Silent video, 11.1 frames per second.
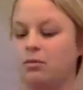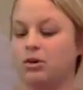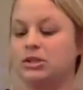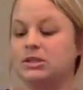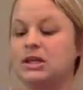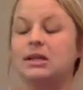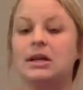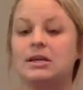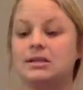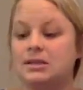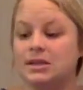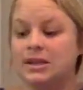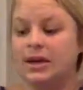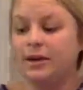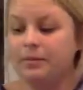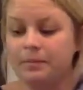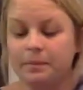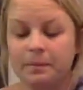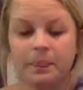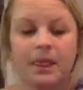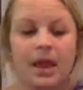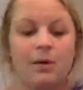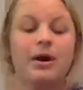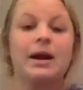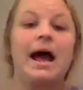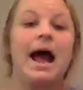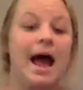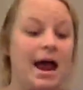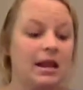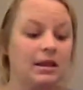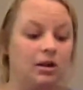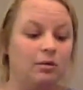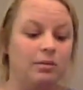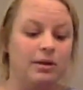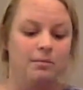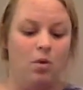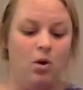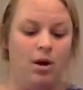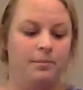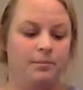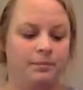we're just going to let it sit there, and we're going to add a little bit more.